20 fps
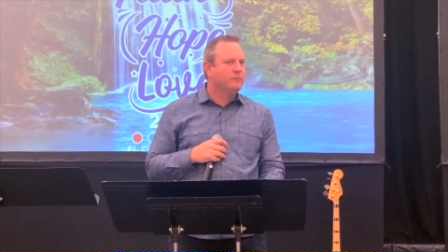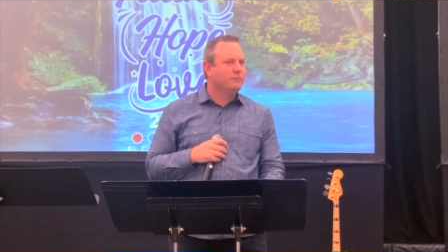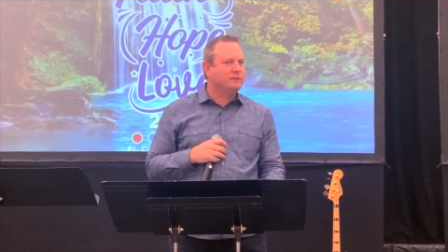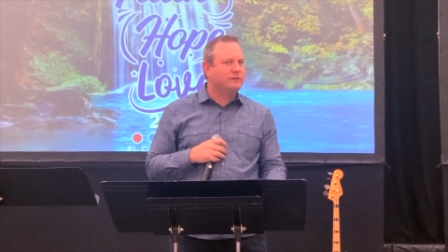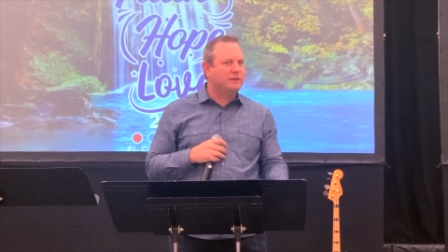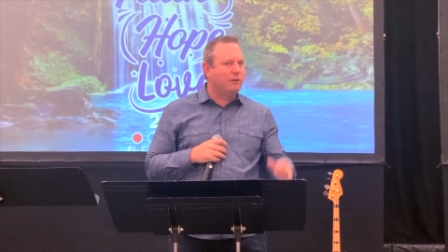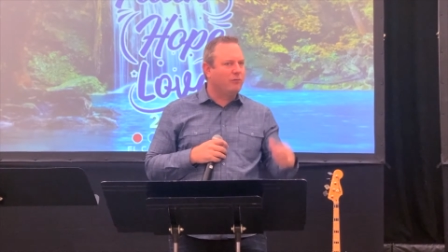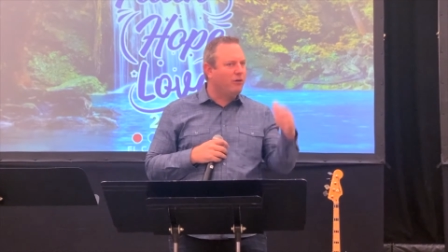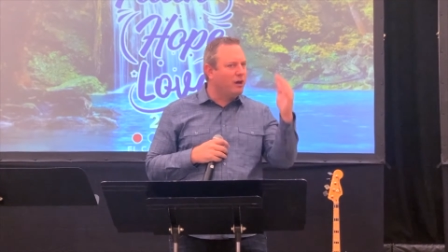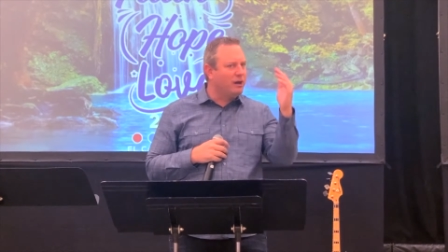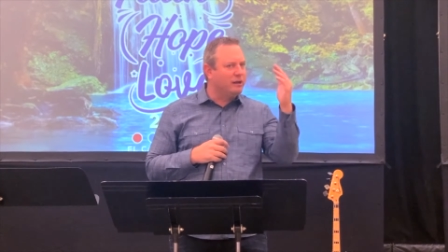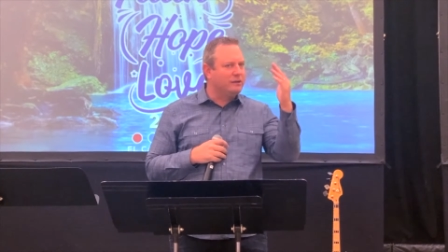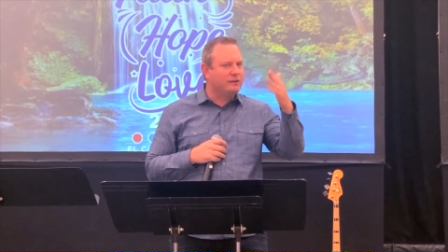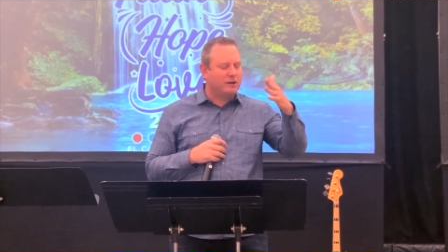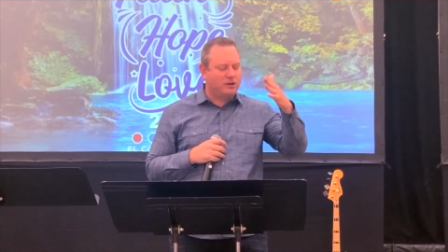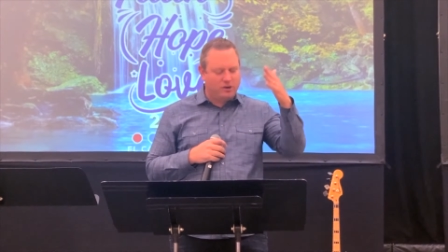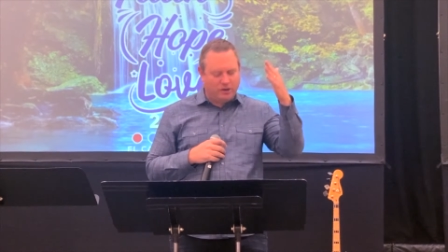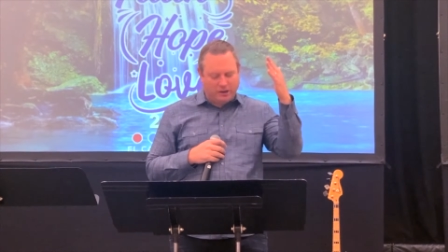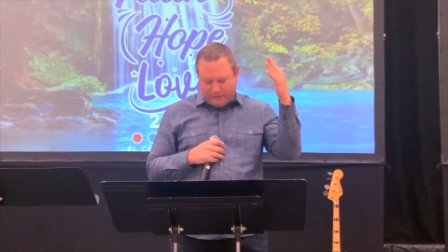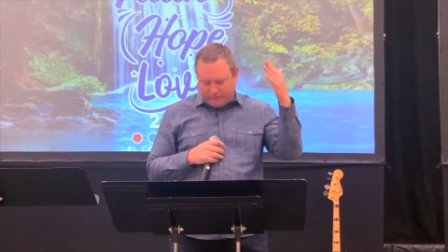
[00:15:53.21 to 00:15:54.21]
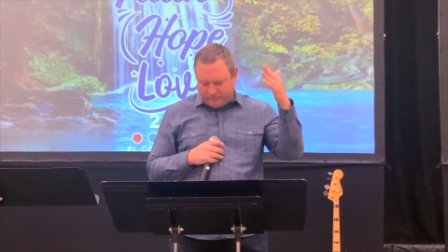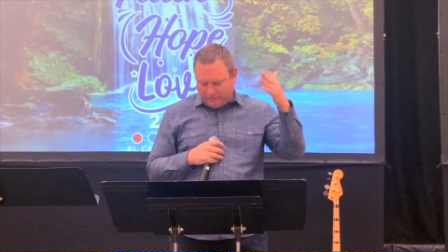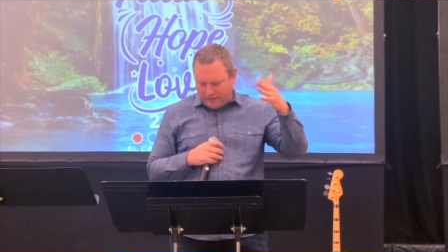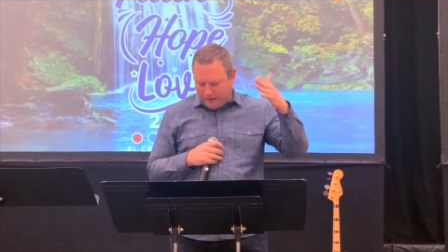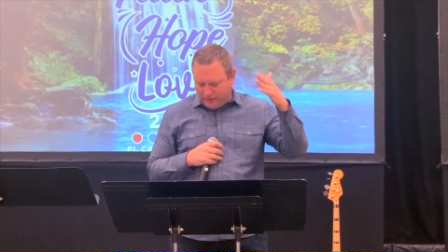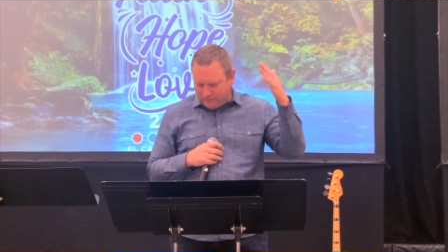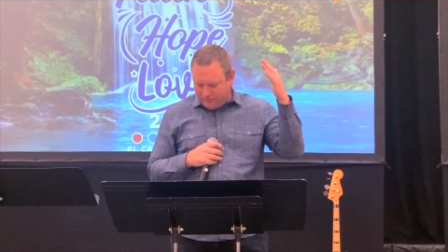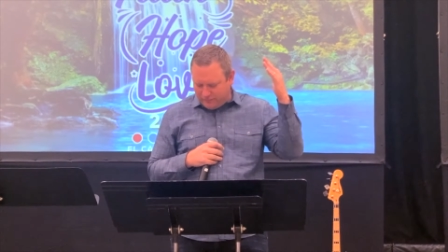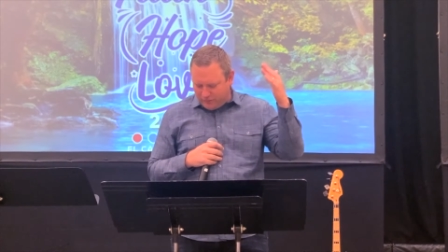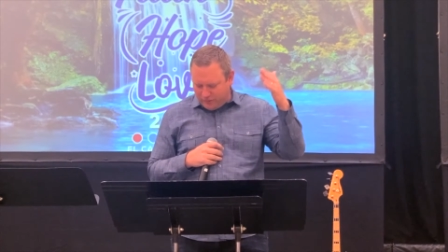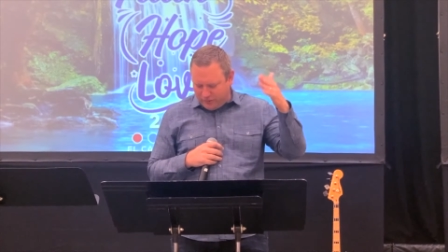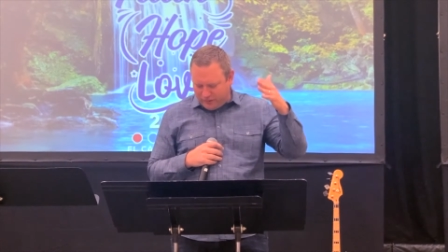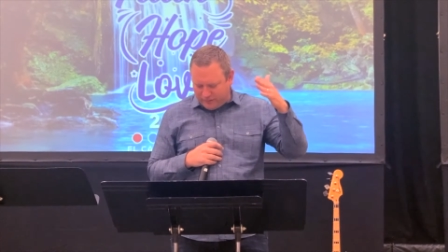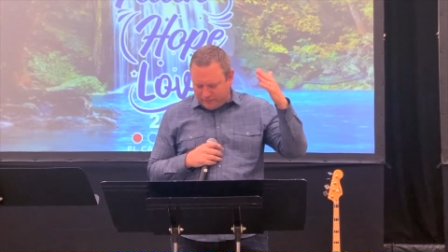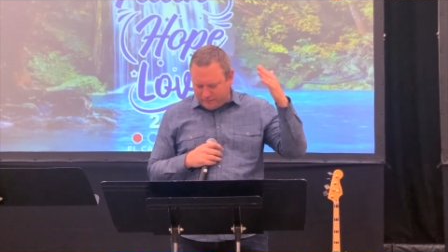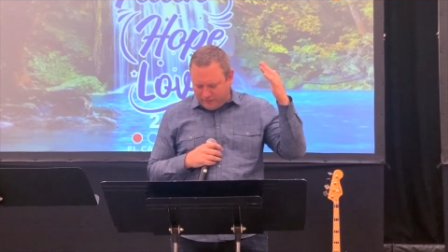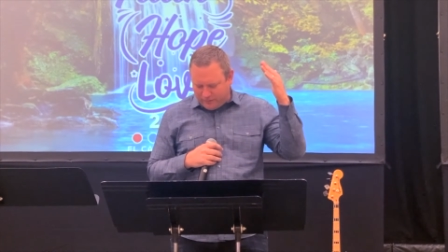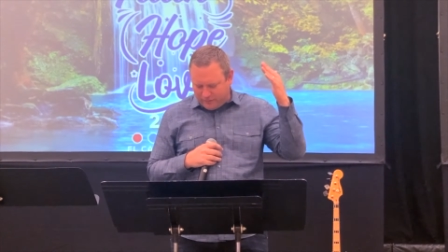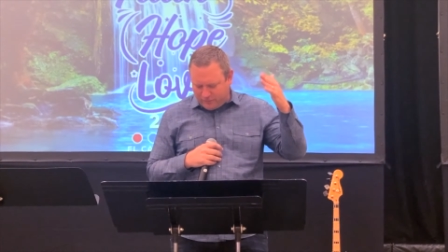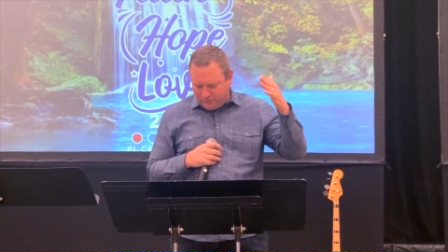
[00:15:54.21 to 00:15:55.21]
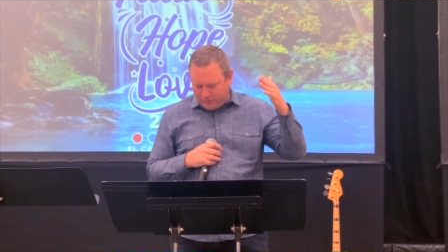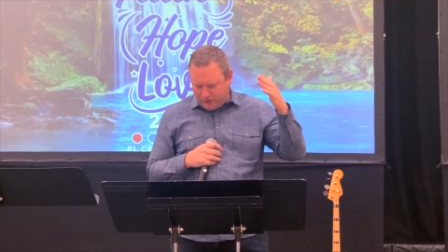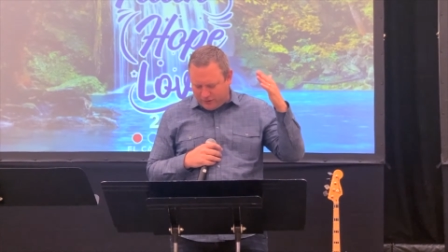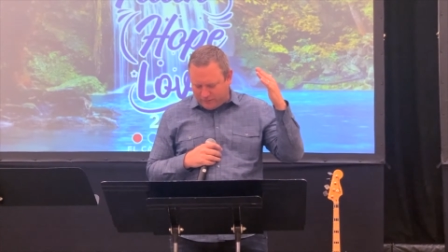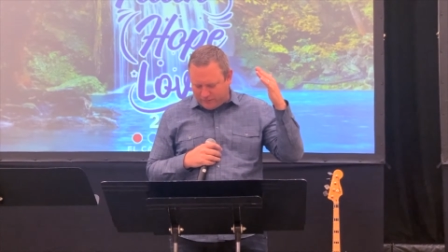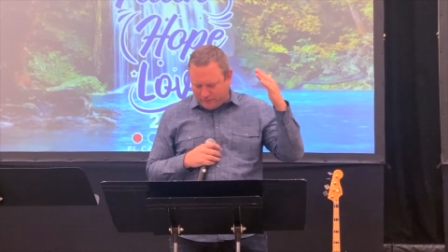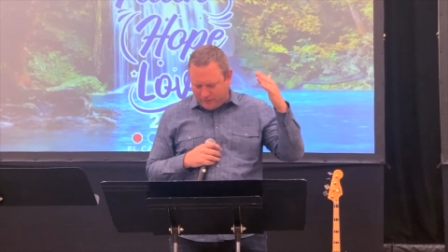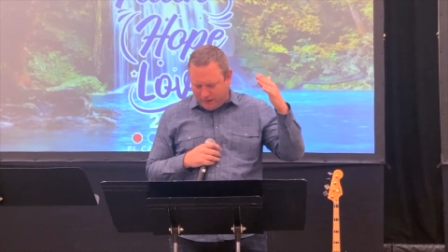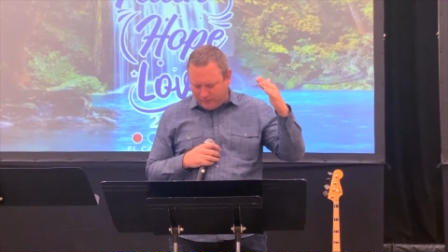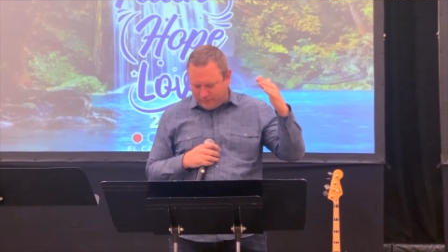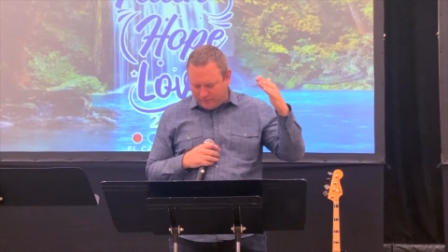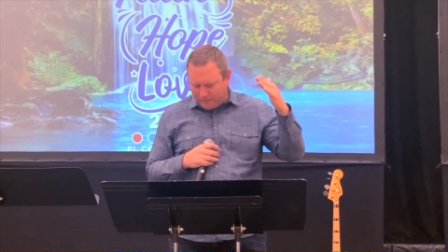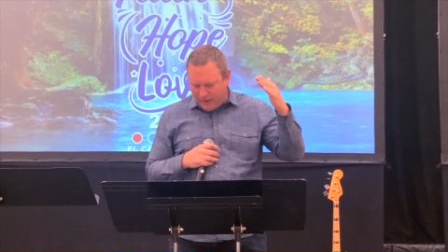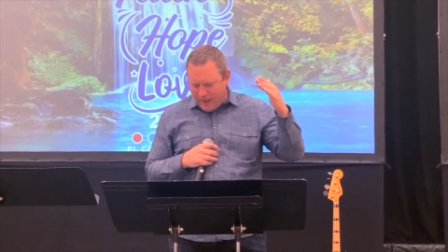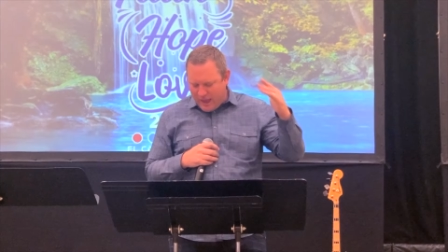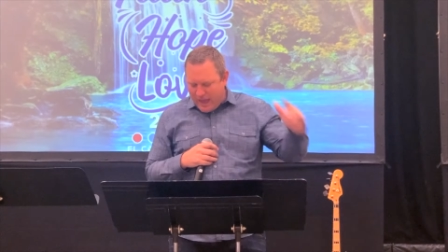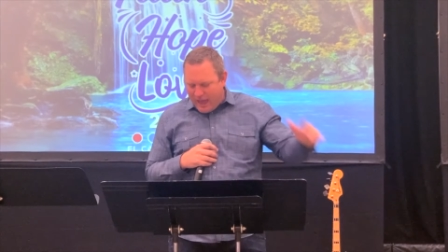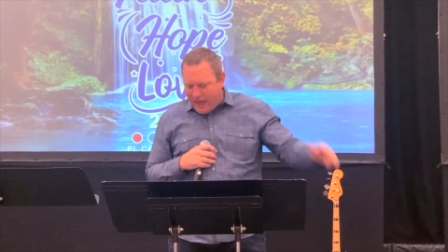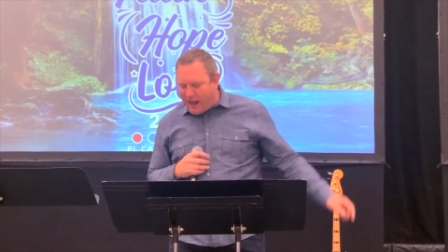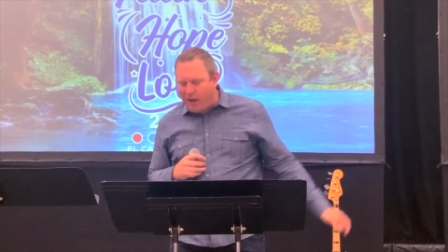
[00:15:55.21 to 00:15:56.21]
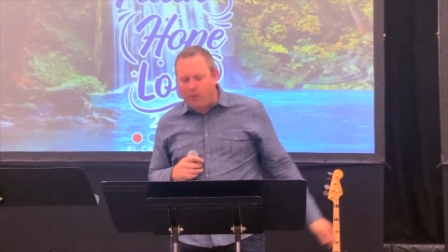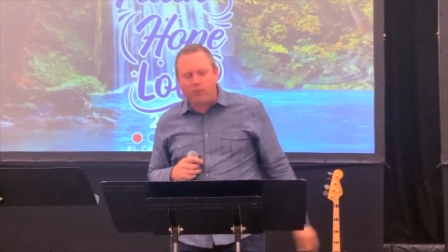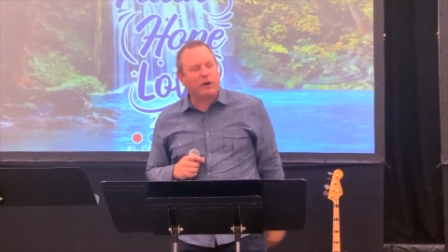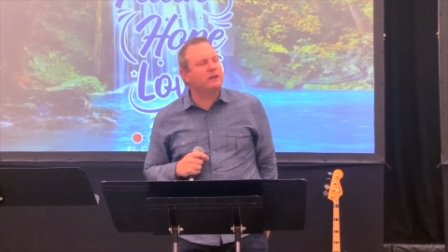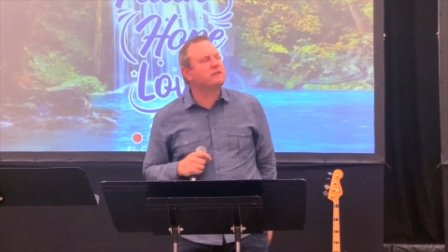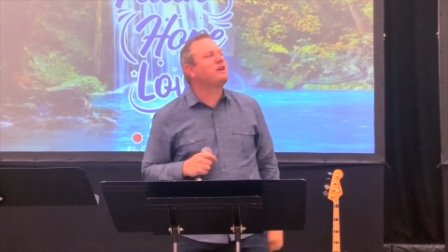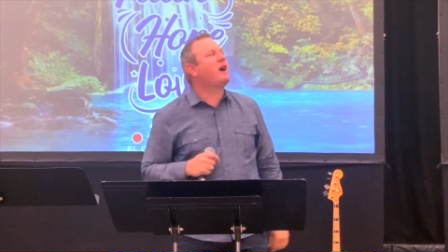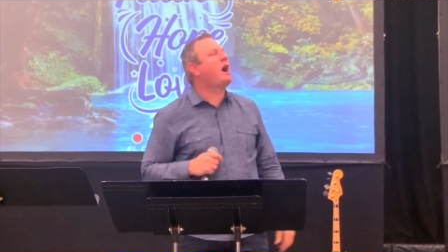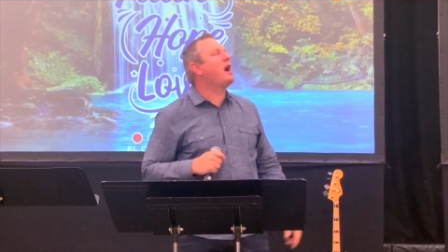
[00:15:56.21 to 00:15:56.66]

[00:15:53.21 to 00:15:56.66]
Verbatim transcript: but they wanted to criticize, criticize, criticize. And I want to